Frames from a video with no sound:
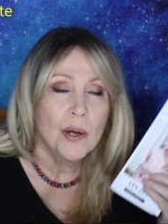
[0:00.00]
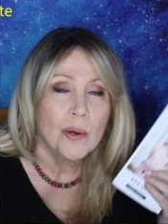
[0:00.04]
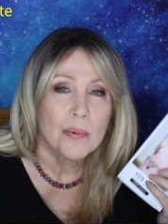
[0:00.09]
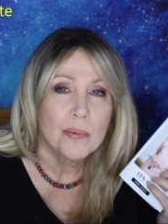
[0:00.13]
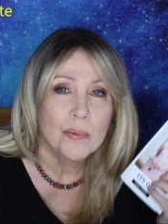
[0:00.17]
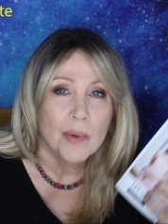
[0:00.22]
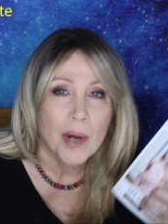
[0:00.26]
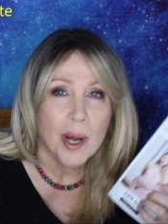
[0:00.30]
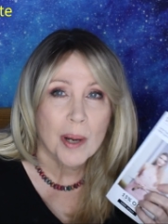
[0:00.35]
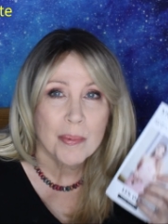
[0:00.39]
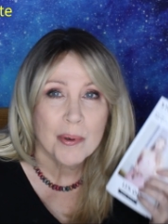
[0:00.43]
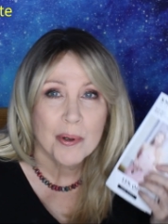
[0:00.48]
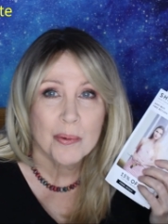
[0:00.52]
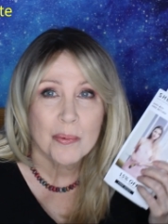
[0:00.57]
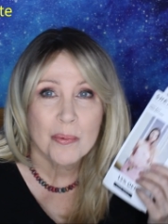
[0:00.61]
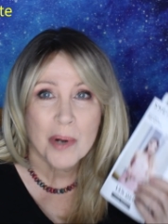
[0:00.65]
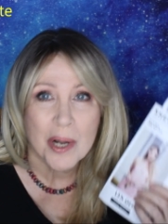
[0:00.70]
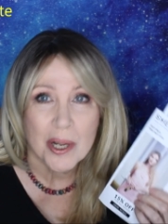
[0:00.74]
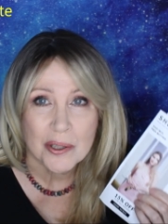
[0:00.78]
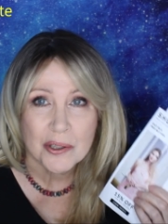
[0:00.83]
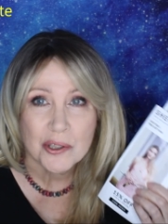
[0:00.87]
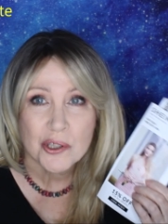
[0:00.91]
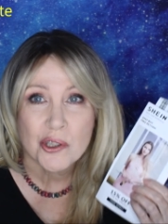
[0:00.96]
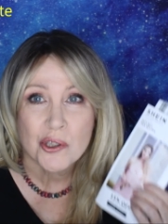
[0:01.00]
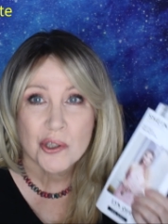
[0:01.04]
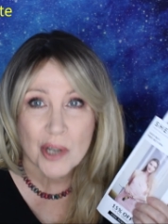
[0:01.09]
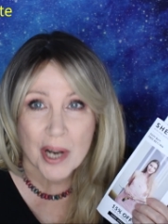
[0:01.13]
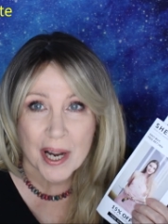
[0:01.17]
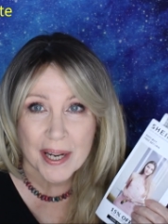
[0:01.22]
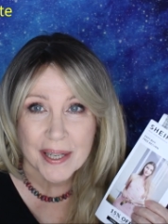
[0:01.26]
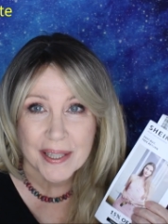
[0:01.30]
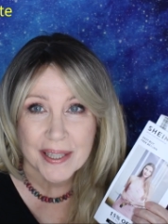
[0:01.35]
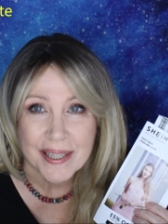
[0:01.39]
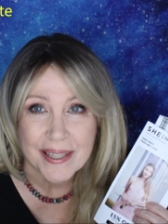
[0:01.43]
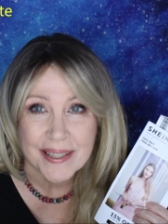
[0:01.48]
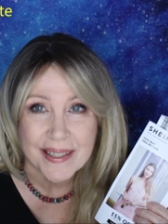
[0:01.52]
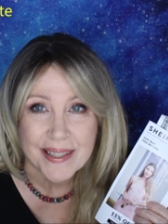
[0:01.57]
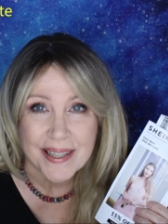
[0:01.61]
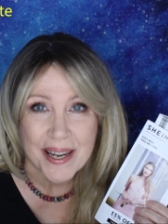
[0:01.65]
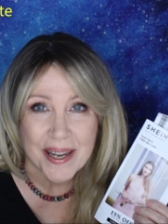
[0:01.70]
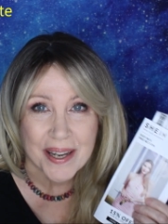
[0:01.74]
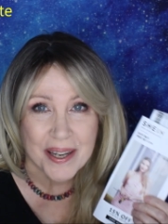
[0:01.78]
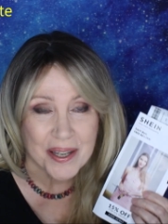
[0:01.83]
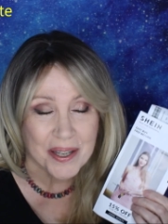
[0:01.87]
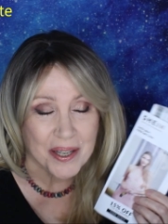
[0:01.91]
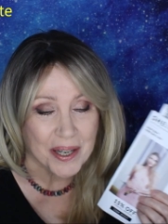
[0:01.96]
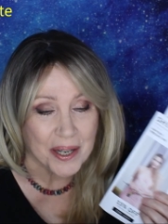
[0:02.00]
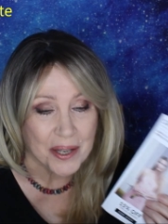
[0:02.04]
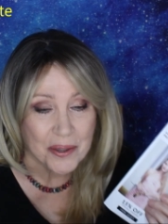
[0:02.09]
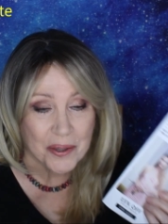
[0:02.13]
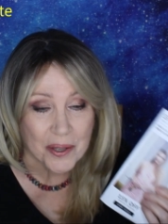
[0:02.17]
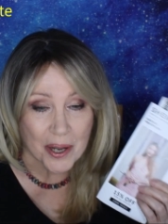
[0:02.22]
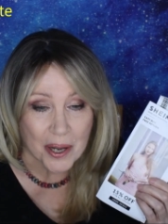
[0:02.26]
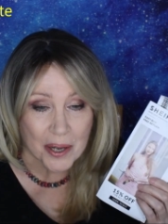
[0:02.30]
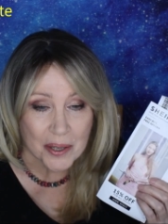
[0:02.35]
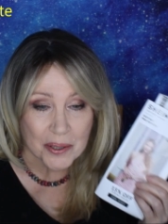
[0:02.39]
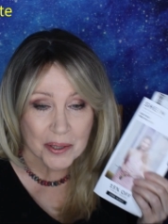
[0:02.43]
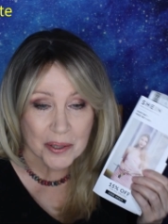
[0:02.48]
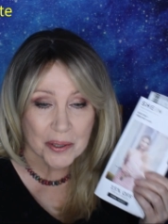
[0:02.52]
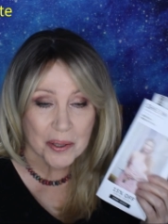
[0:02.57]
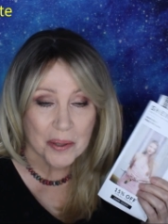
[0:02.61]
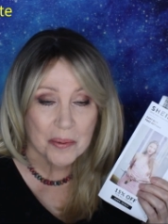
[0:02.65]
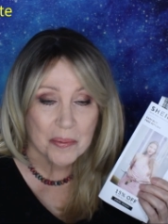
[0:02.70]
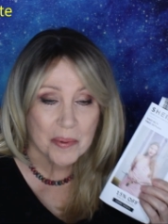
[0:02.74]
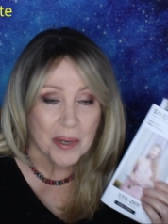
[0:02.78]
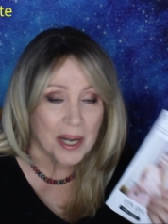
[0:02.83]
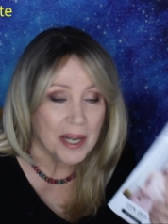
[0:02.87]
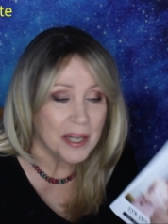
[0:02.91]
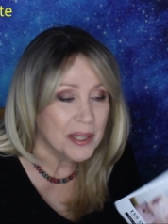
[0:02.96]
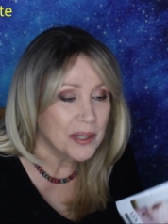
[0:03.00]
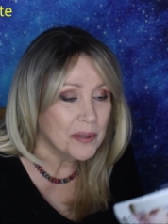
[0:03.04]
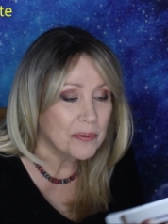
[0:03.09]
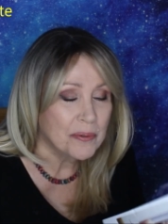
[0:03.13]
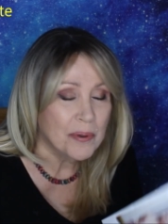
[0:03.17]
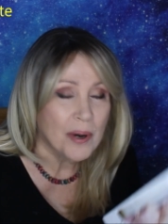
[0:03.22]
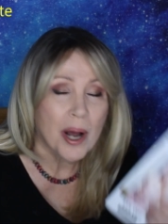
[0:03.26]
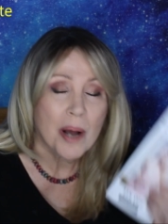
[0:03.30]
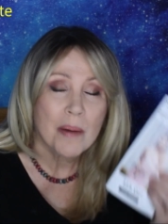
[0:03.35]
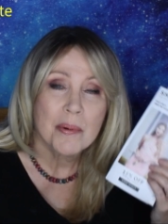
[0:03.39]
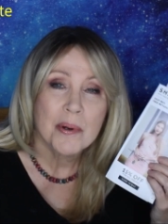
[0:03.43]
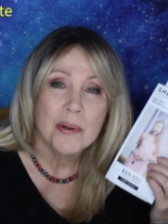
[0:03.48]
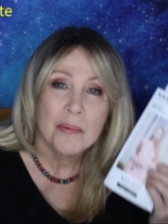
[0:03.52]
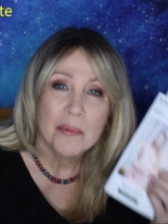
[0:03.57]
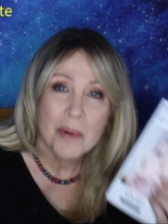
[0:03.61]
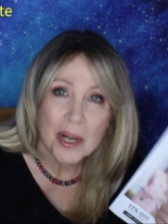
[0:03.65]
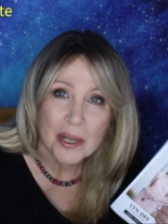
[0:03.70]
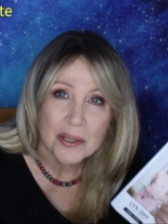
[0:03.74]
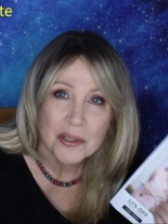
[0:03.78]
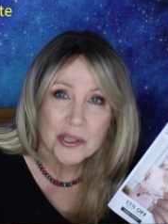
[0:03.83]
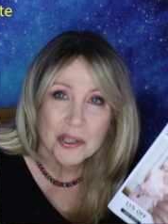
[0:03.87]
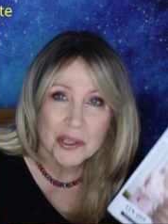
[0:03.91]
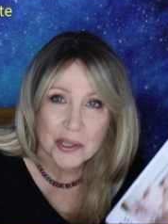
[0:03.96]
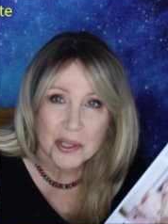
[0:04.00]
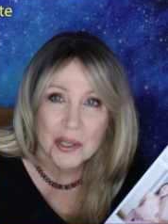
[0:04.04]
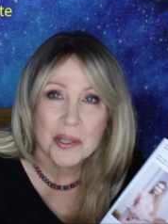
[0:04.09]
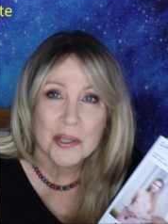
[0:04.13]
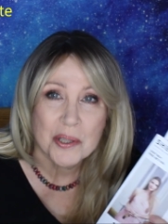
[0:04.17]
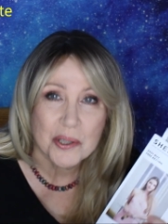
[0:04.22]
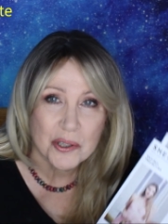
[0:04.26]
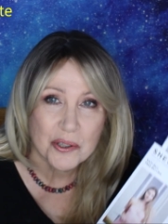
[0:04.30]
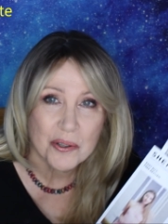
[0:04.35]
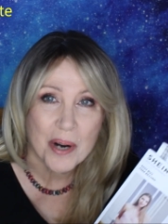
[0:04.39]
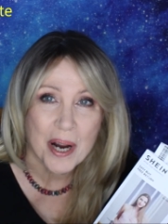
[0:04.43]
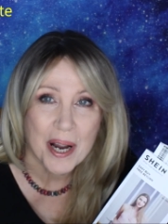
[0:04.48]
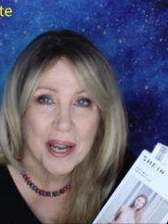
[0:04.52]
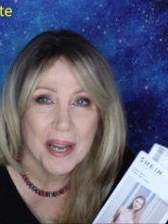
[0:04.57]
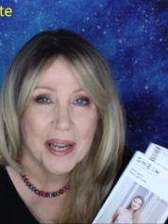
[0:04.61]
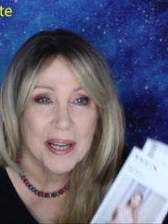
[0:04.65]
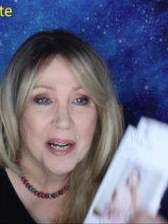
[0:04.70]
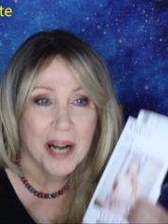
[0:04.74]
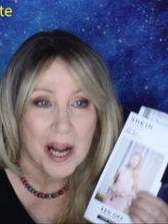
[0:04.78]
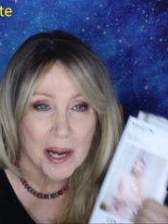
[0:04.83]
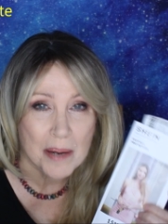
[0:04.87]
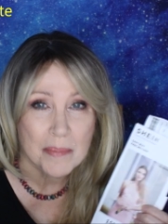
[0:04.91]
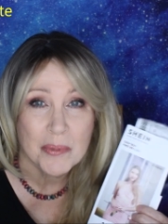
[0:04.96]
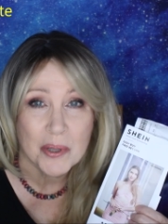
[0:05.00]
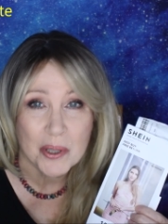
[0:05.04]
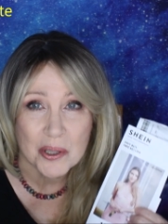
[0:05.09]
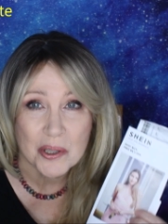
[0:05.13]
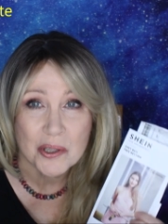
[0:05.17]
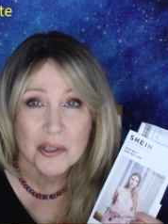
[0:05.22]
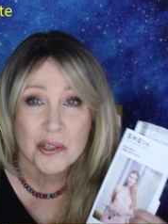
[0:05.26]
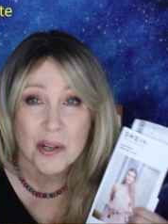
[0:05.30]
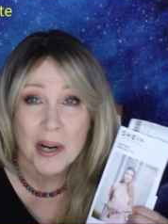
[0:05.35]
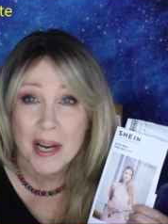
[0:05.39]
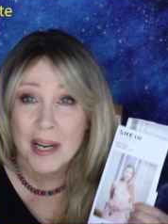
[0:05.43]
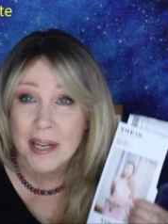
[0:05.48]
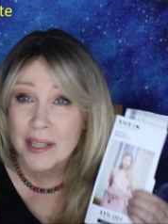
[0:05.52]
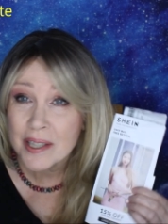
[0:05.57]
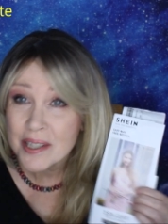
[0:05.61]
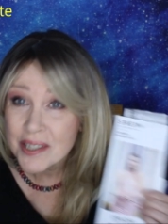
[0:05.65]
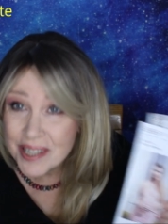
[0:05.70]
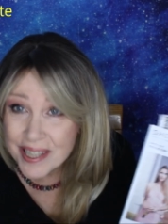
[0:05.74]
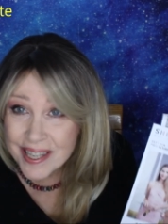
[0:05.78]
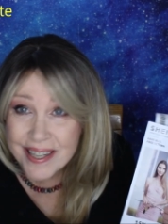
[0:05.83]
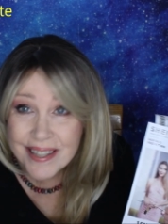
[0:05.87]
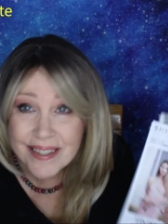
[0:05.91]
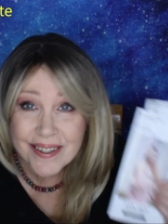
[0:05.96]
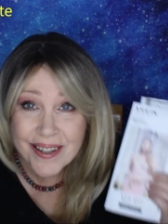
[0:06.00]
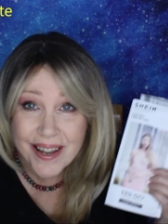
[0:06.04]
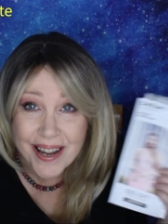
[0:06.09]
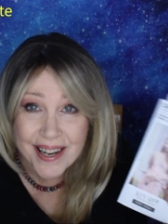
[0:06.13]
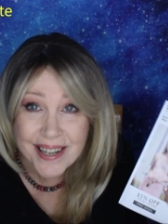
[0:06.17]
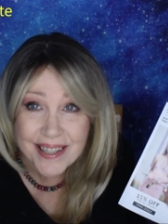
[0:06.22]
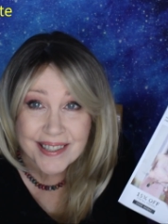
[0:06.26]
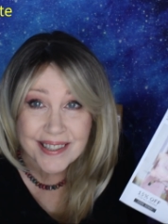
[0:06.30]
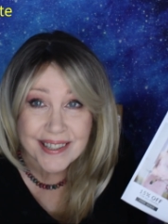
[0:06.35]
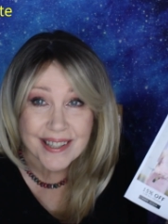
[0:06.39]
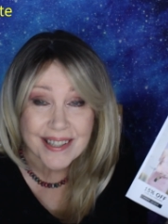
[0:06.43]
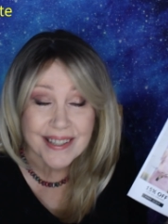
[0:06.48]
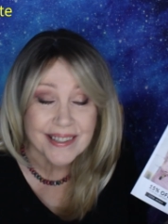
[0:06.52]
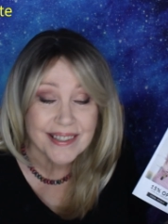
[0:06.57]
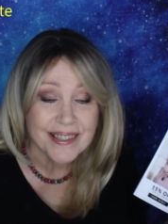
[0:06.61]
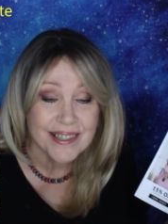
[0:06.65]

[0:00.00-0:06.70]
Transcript: Robert Welch tried it and I thought, you know what, if Robert Welch is going to try it, I'm going to try it because he liked it.